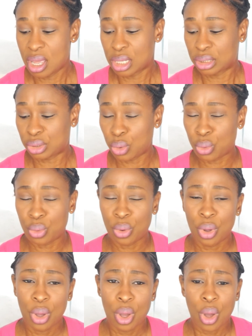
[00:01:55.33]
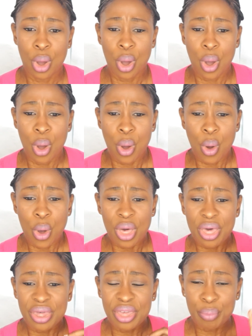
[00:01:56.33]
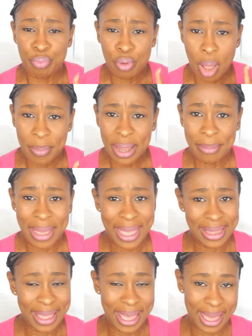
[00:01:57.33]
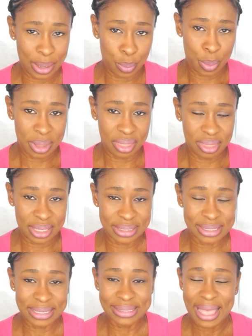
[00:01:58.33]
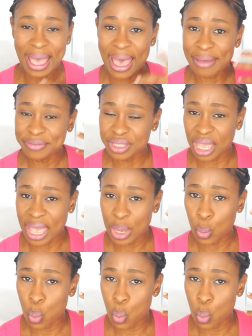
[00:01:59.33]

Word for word: So the problem I had with this is after I